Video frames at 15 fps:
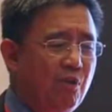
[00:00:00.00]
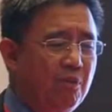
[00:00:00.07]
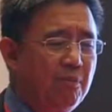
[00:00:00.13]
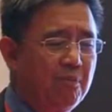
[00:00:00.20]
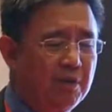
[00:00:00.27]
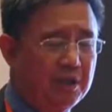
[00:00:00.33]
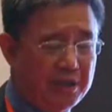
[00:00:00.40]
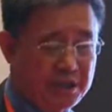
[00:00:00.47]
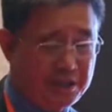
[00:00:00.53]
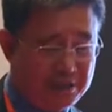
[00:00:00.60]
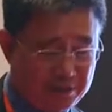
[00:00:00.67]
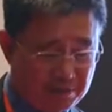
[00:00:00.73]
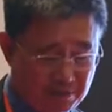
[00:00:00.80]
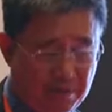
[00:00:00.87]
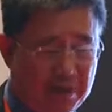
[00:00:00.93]
They are
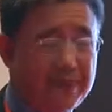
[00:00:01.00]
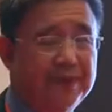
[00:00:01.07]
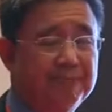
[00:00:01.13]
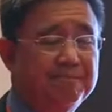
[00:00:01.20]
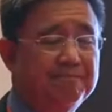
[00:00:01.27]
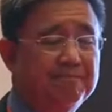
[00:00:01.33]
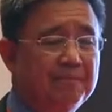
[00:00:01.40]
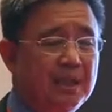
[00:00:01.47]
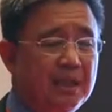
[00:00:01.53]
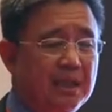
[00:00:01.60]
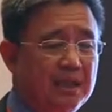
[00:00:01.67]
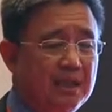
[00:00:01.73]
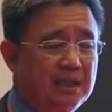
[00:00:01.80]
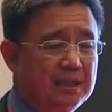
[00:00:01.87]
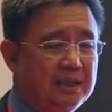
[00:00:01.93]
mainly organized
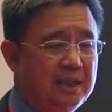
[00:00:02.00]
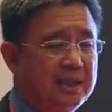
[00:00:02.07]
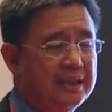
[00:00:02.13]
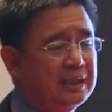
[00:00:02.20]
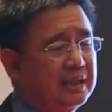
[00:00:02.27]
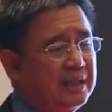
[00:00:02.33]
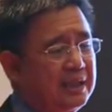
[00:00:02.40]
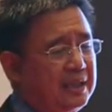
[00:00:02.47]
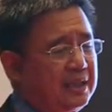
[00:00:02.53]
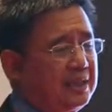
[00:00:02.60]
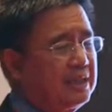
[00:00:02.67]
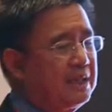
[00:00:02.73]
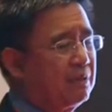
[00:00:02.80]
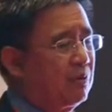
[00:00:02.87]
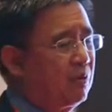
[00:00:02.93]
by the
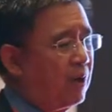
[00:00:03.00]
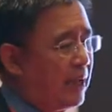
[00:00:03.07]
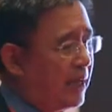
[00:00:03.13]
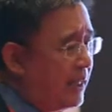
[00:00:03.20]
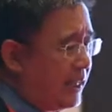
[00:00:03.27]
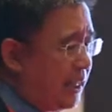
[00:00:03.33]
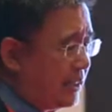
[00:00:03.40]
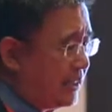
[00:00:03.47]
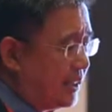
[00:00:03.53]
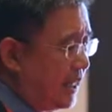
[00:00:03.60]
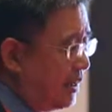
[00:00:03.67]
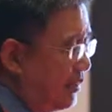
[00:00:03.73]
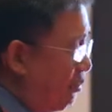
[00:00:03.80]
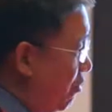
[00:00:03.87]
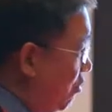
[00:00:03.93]
companies
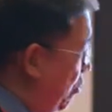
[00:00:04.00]
or